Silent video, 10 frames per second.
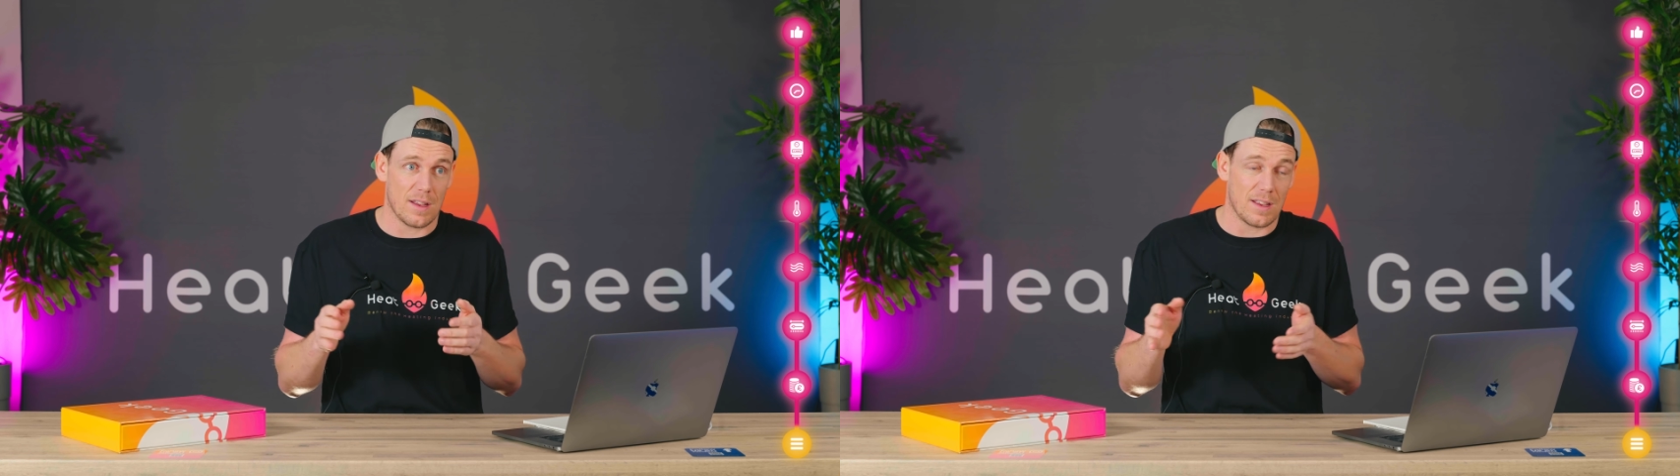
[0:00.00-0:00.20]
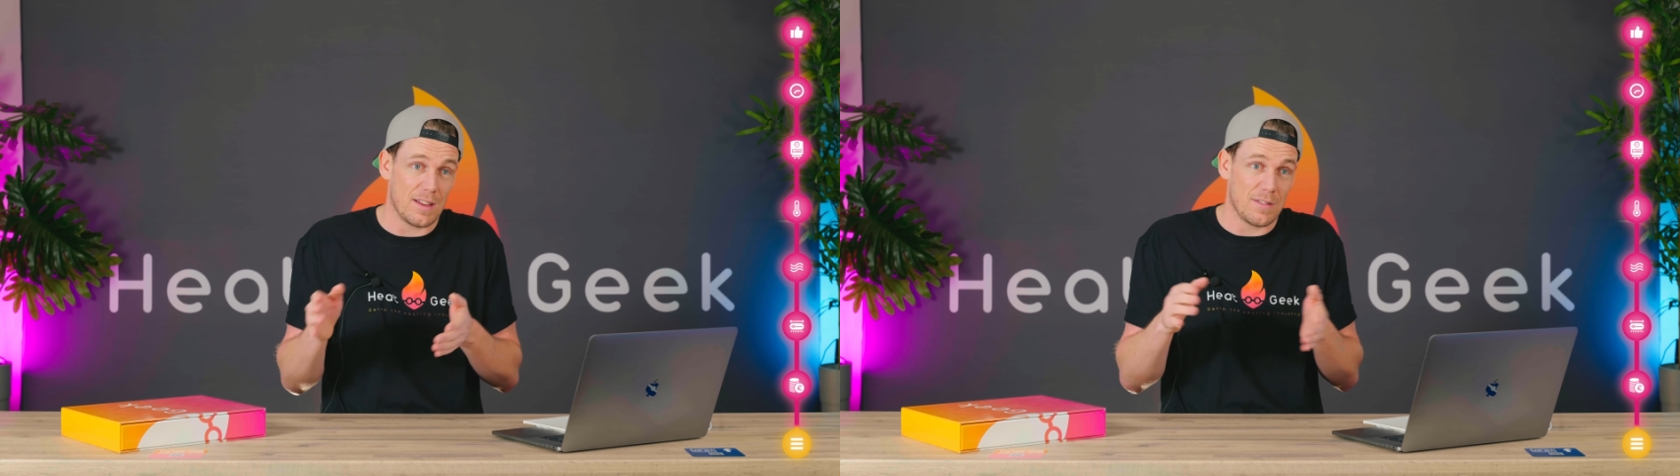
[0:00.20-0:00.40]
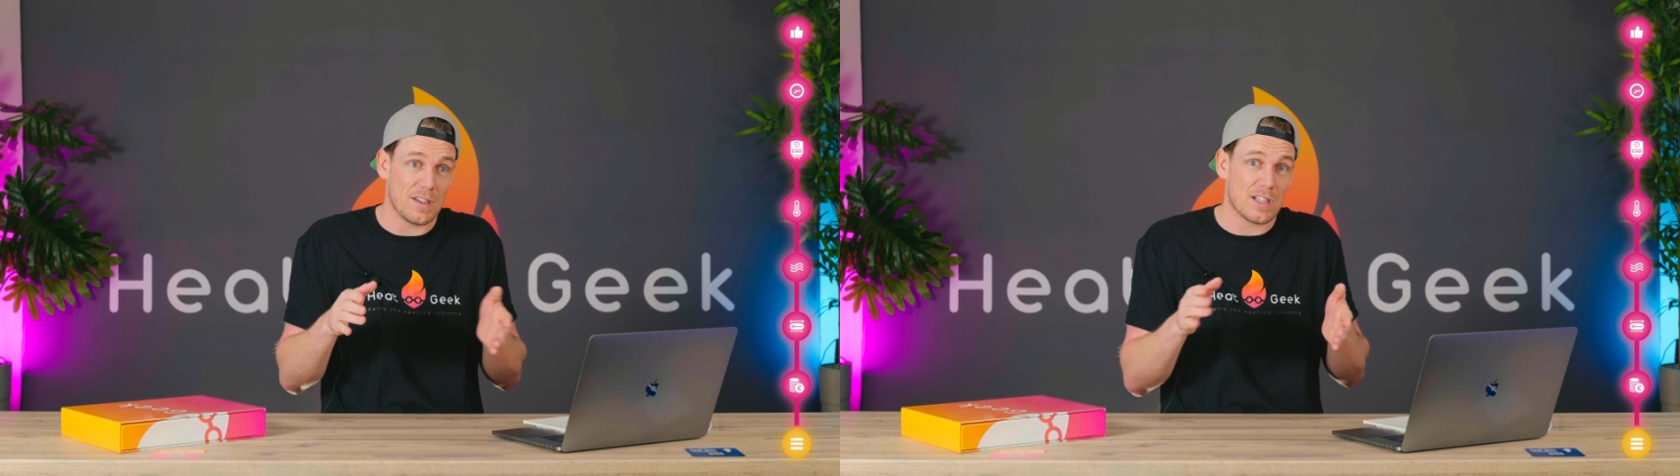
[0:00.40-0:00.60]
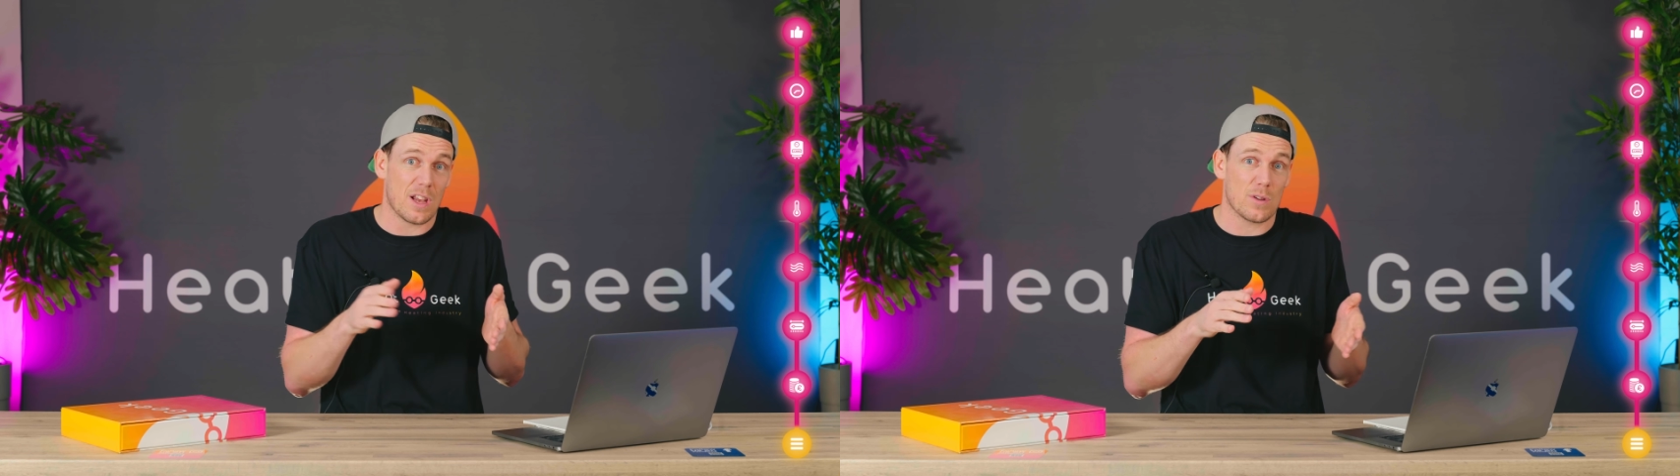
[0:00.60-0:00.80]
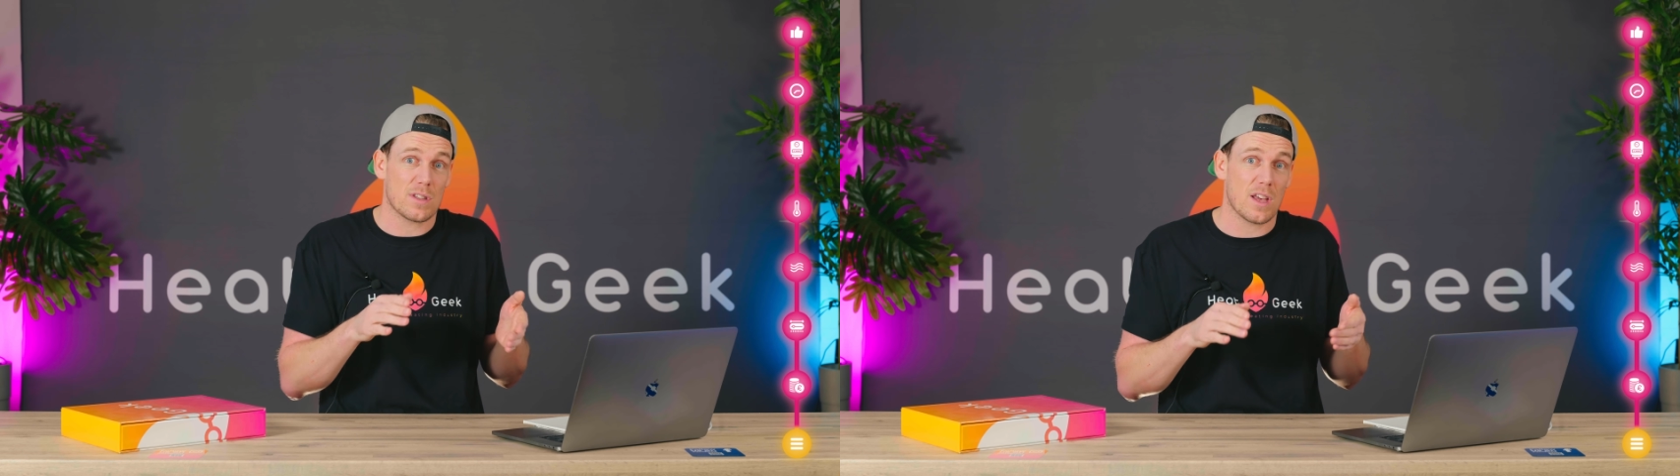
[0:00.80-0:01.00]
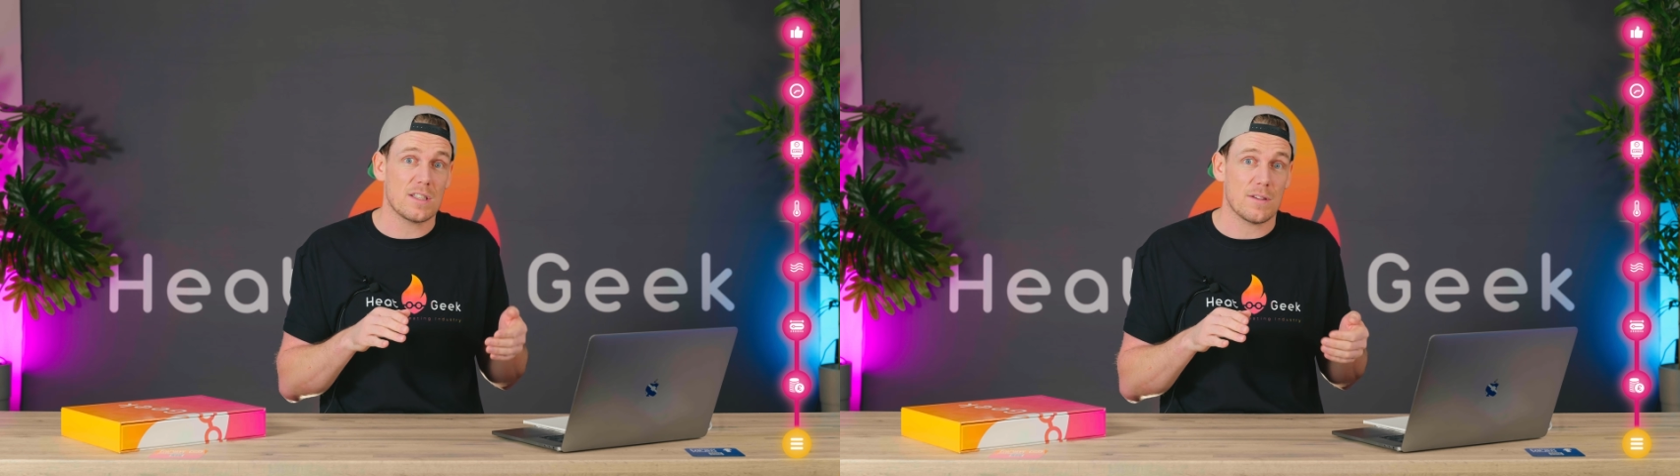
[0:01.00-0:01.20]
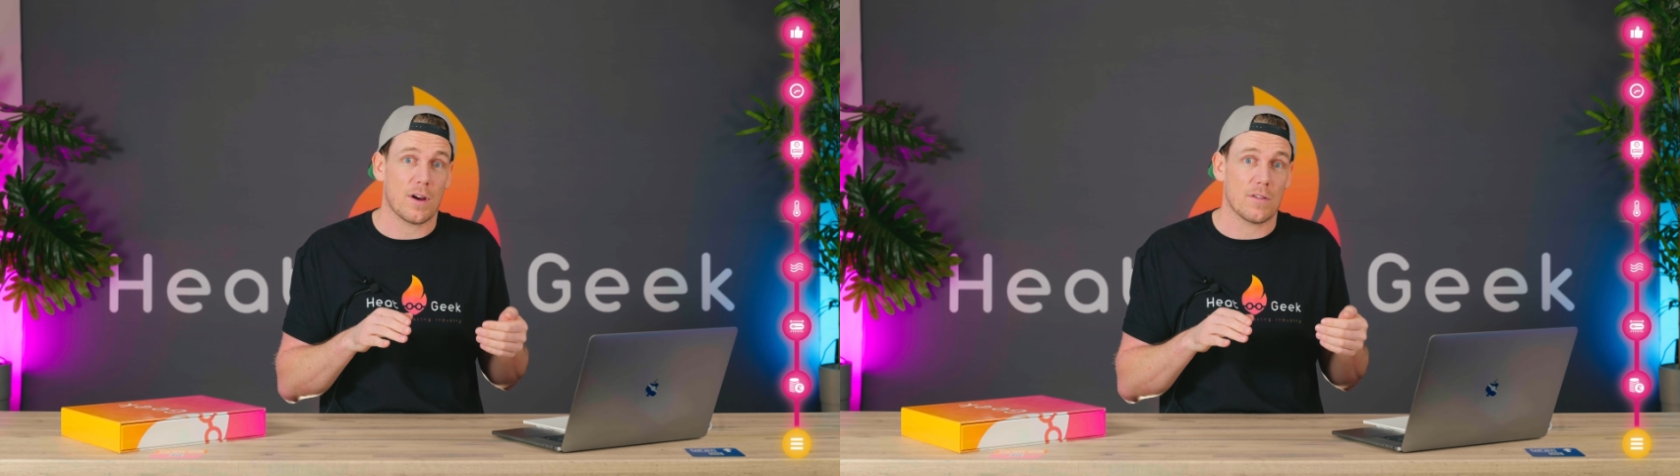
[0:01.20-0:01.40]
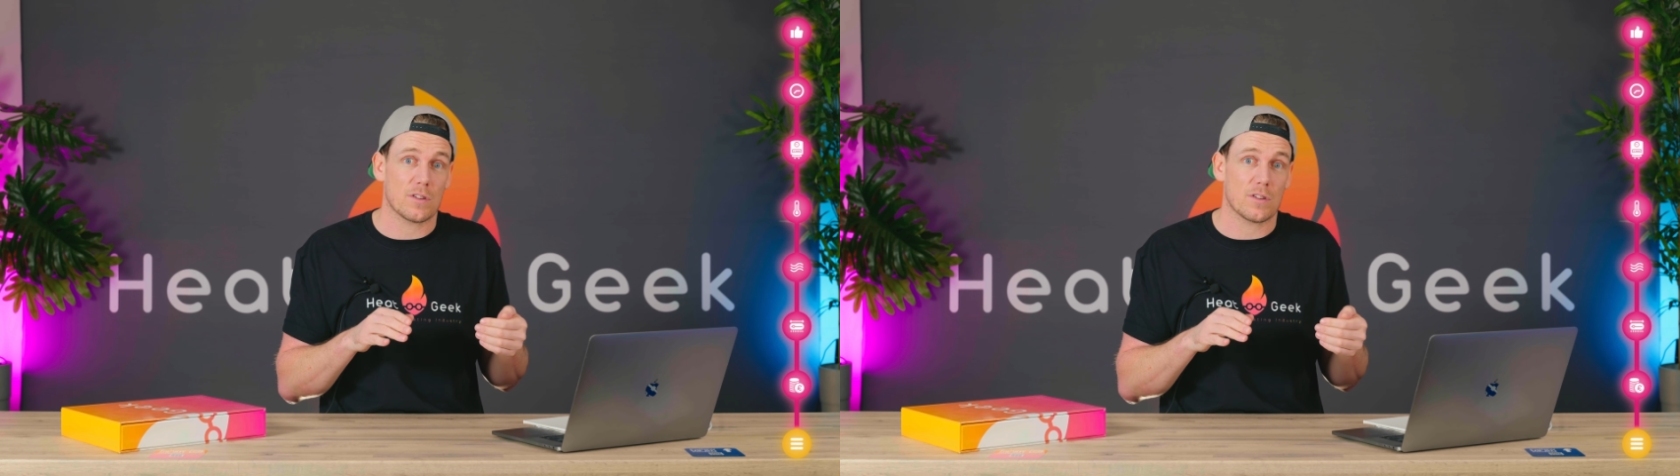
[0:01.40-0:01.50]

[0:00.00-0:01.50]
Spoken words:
even as low as 35